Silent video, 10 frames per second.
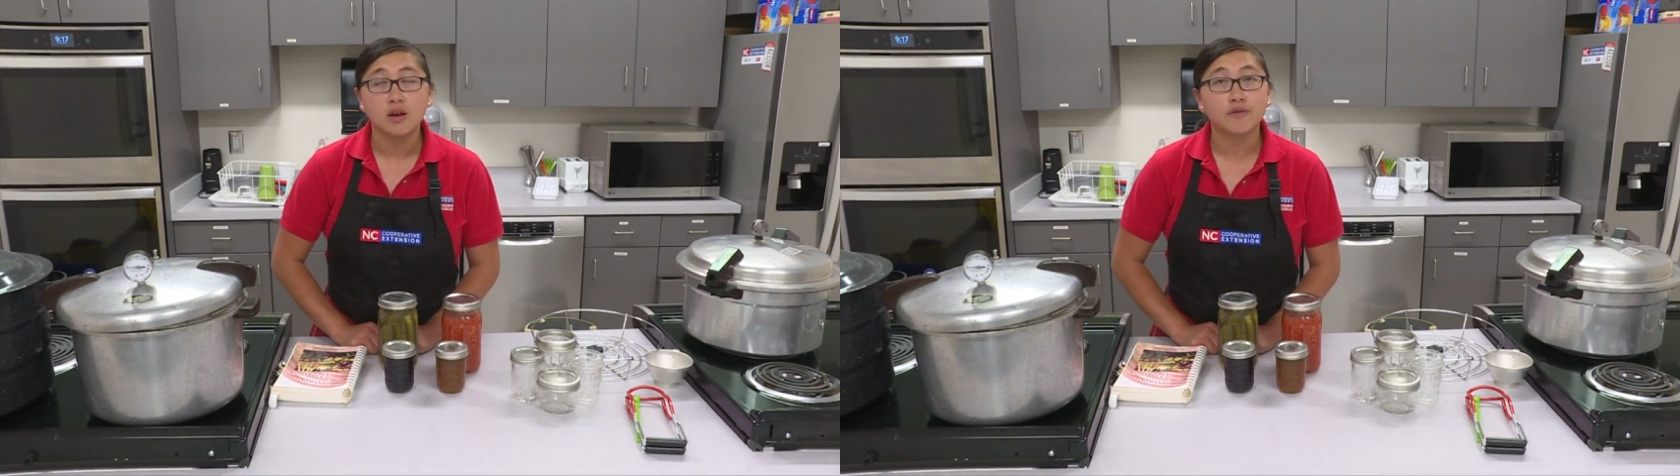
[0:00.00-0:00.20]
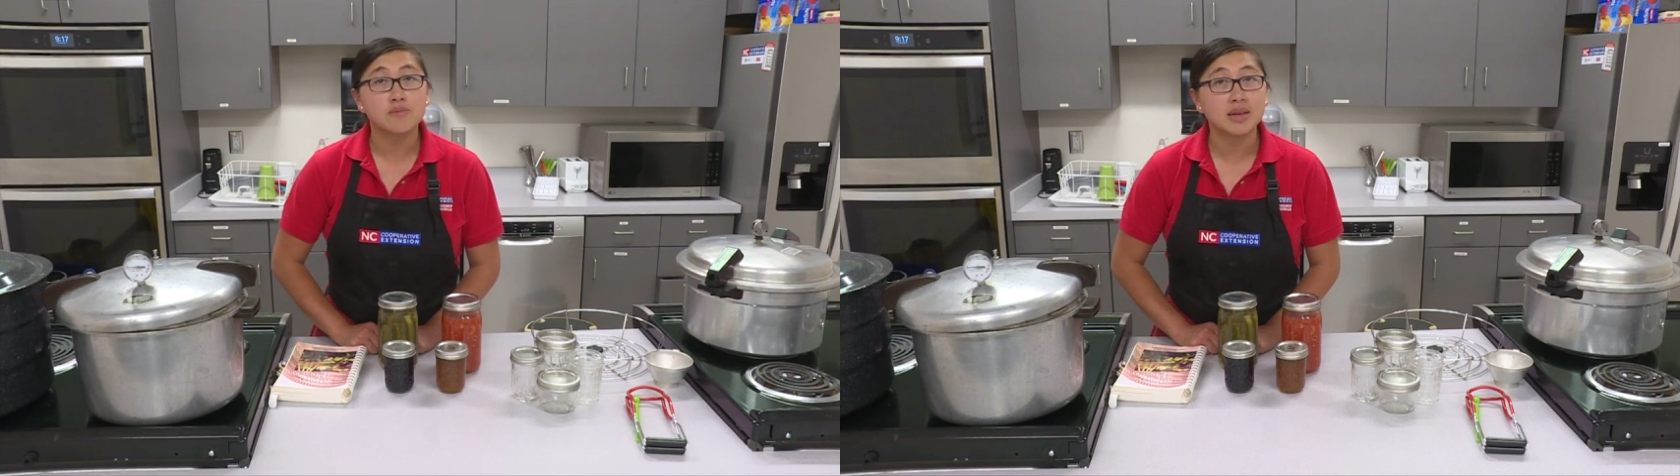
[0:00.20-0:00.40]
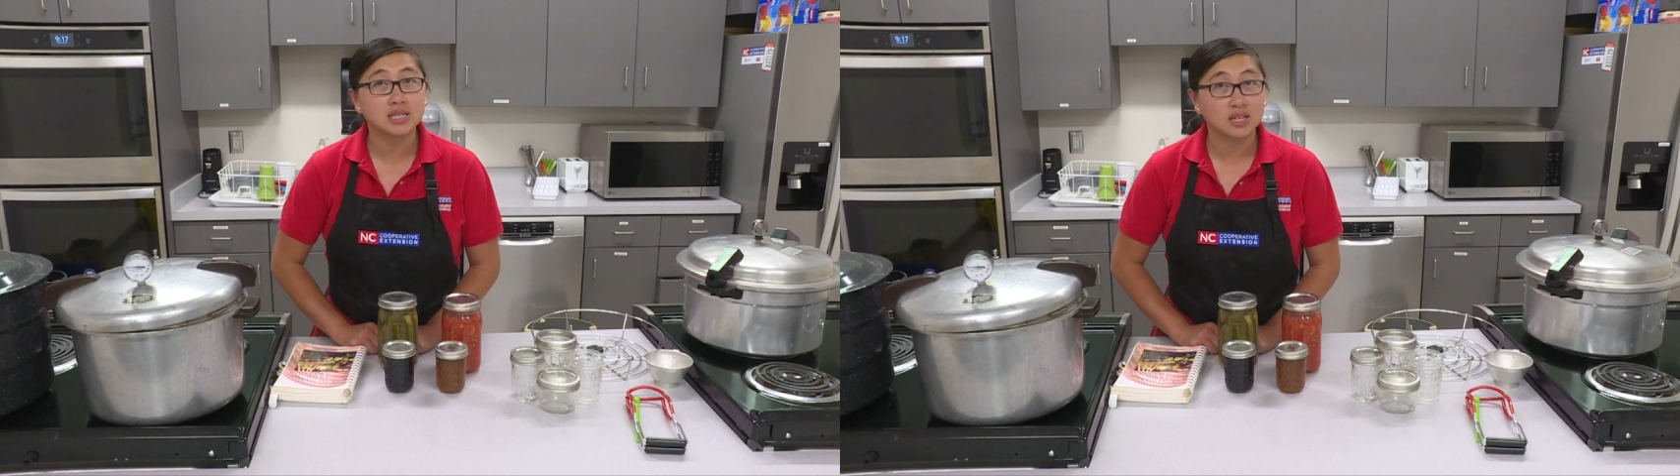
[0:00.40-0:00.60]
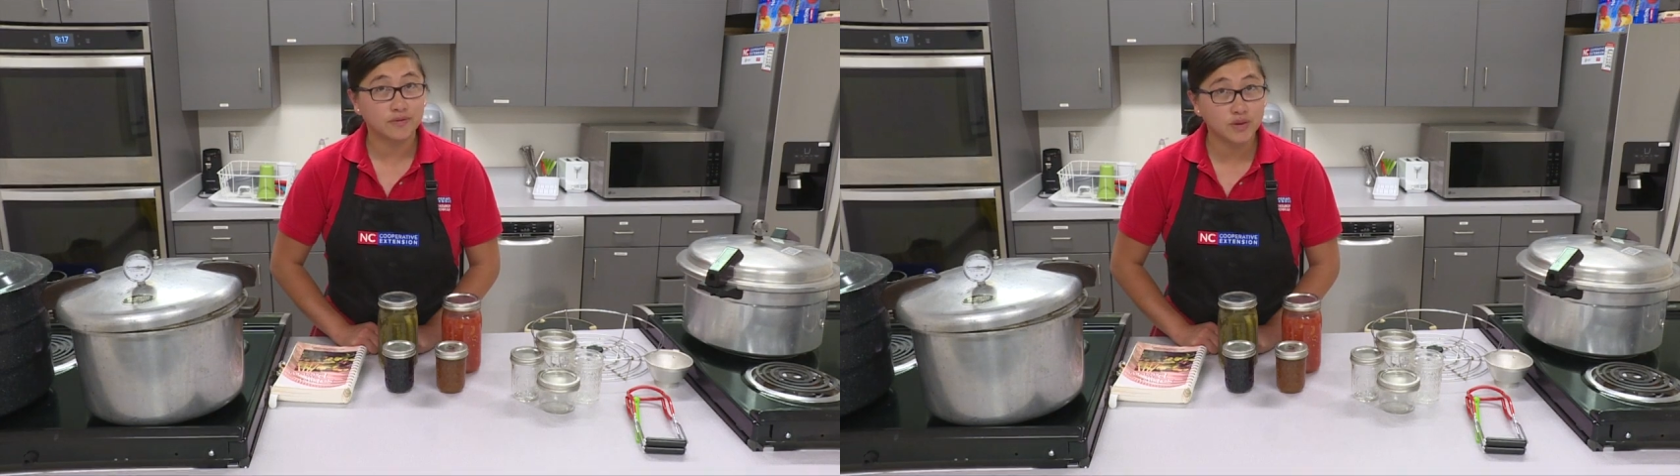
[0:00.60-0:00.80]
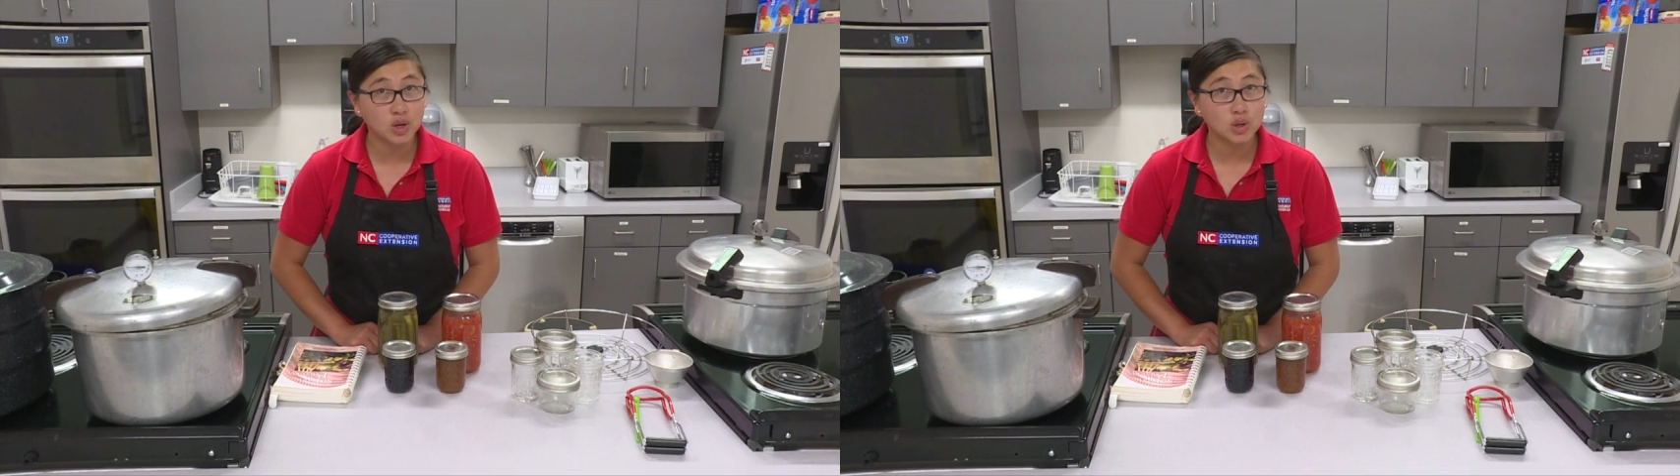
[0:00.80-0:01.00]
Fermented
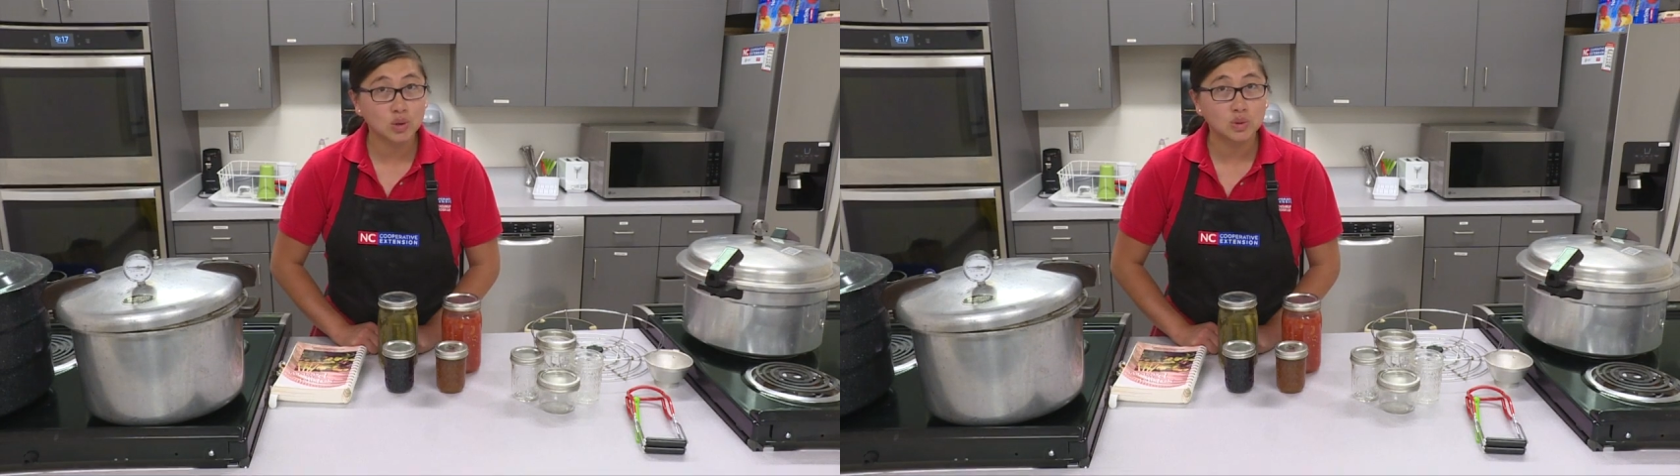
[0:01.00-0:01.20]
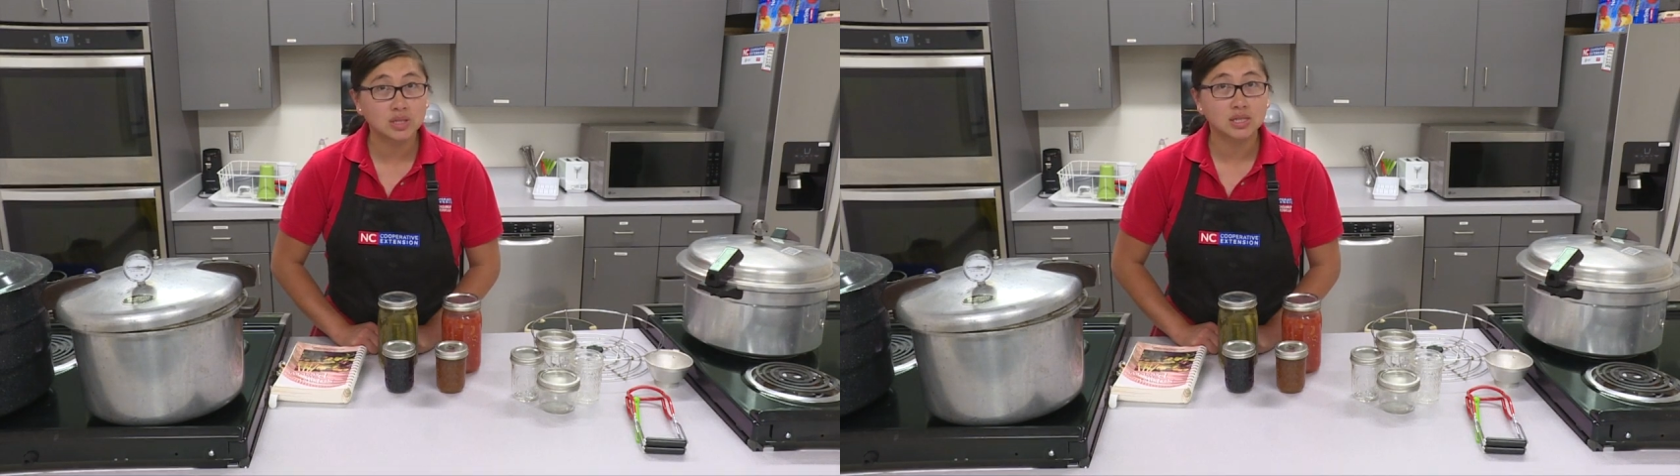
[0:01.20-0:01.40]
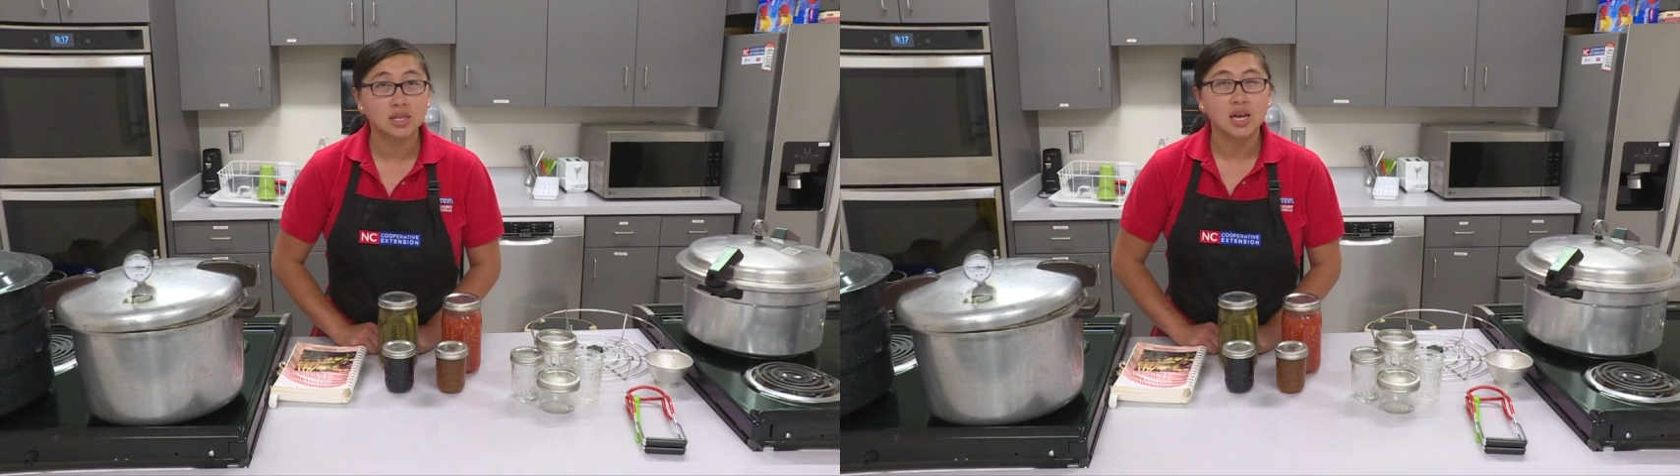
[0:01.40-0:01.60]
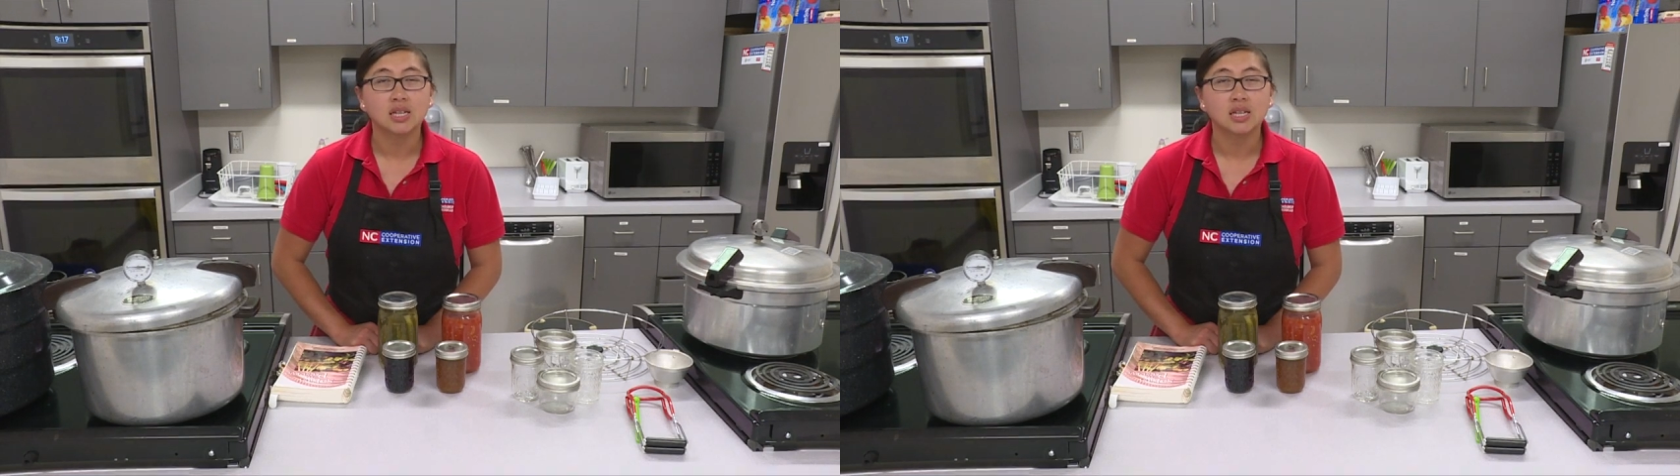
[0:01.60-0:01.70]
foods,